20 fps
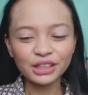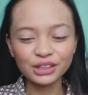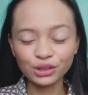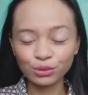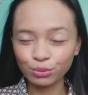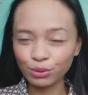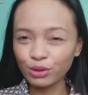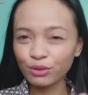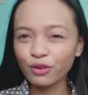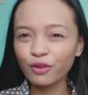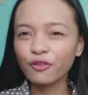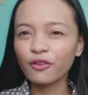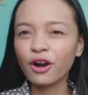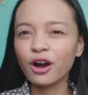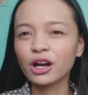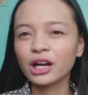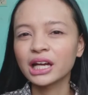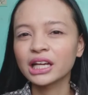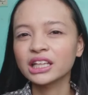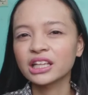The Wolf of
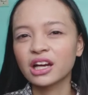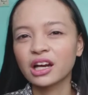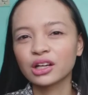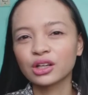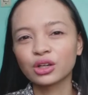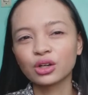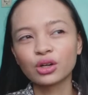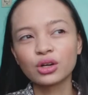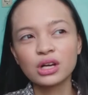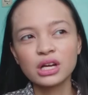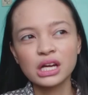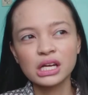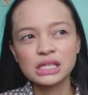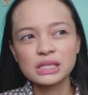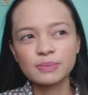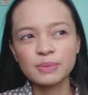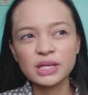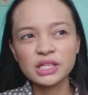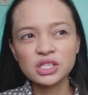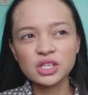Oren-Yaro
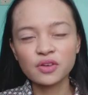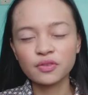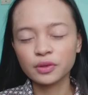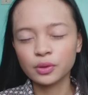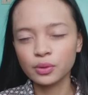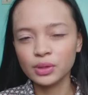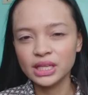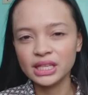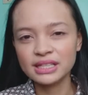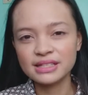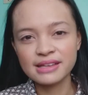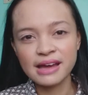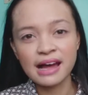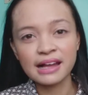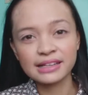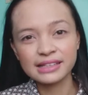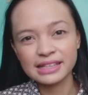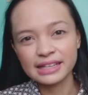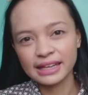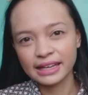speaks of Queen
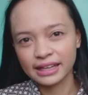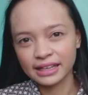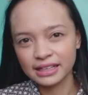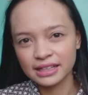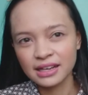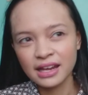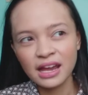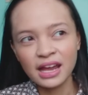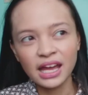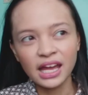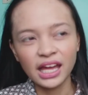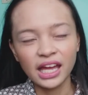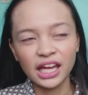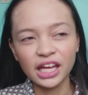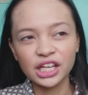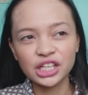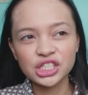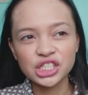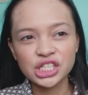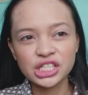Talyien,
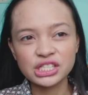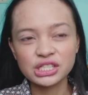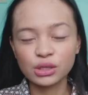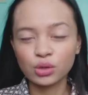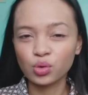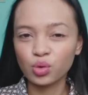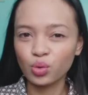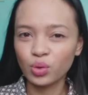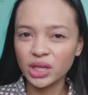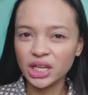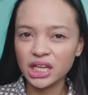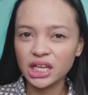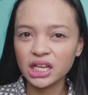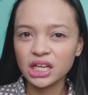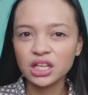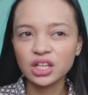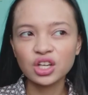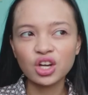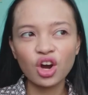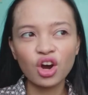and she's the
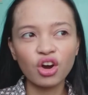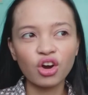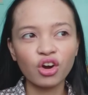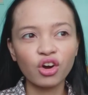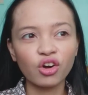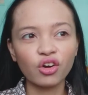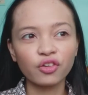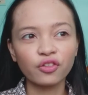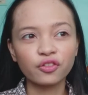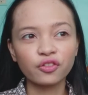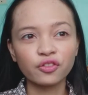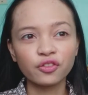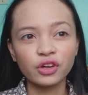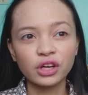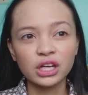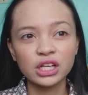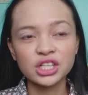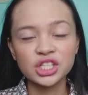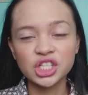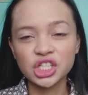queen of
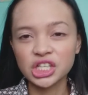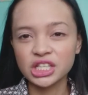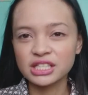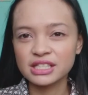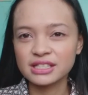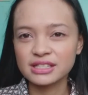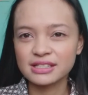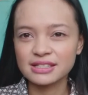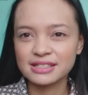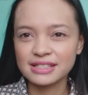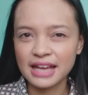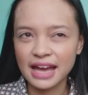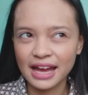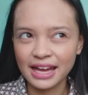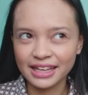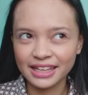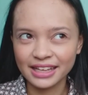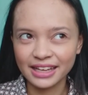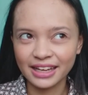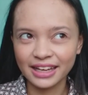
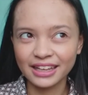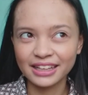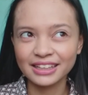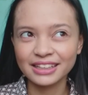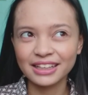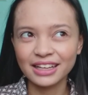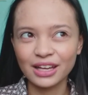Jin-Sayeng.